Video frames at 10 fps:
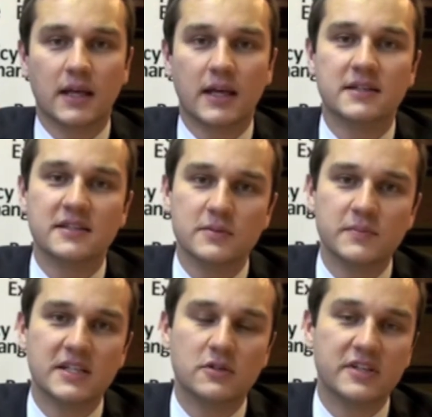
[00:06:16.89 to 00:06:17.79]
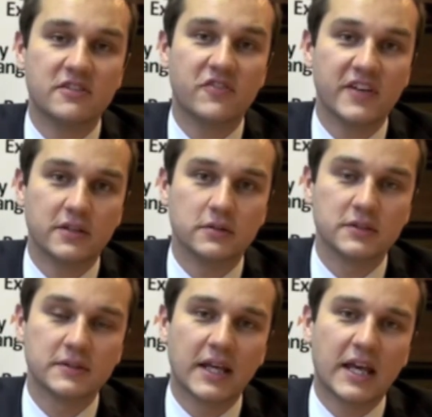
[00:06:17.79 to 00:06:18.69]
It doesn't mean
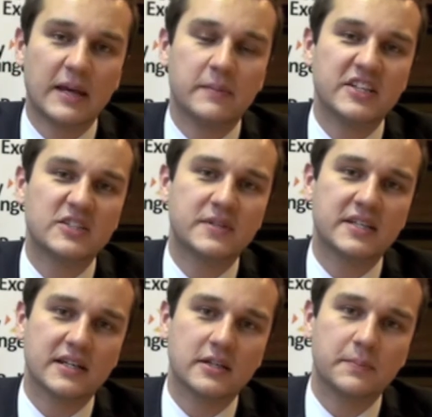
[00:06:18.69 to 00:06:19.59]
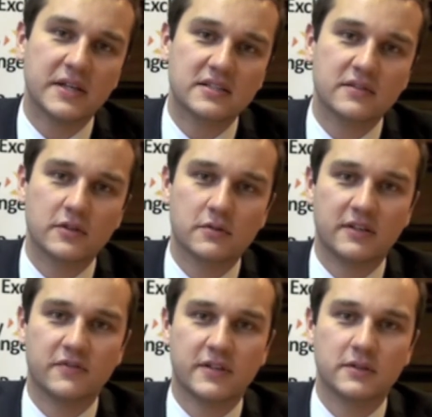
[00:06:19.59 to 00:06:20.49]
greenfield, it means particular bits of the
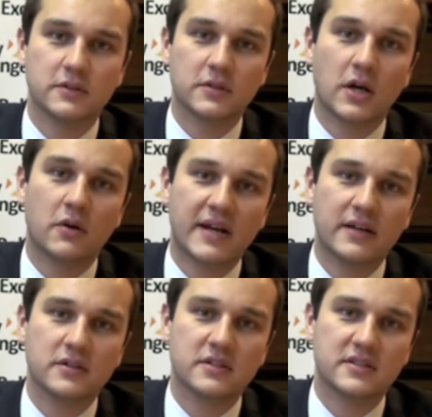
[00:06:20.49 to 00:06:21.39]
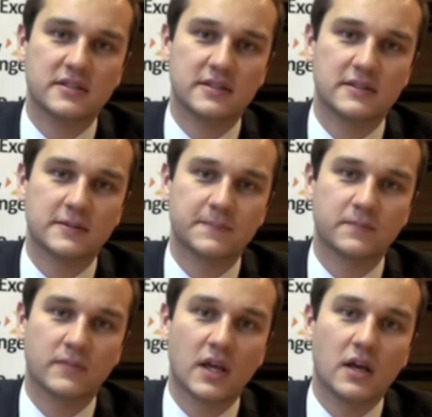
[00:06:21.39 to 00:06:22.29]
greenfield around our cities.
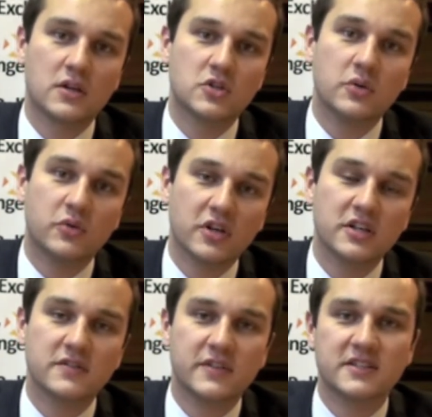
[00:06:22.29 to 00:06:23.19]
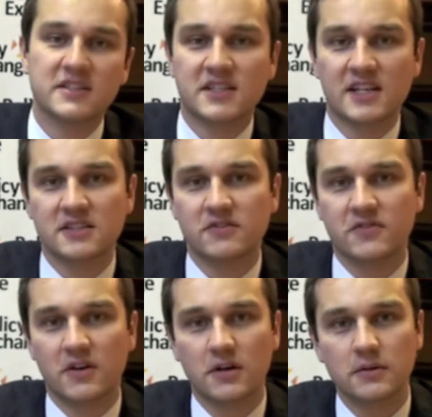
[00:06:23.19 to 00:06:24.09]
2/3 of it is intensive
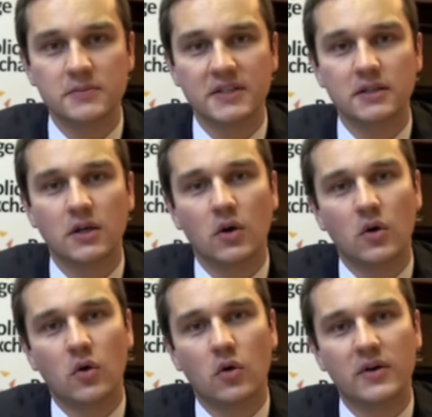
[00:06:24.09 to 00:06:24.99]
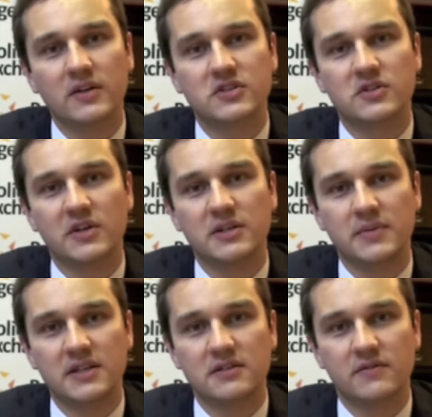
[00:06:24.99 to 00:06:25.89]
farming or else has already
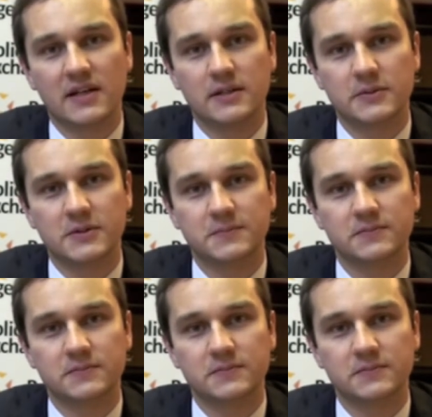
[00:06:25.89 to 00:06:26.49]
been developed.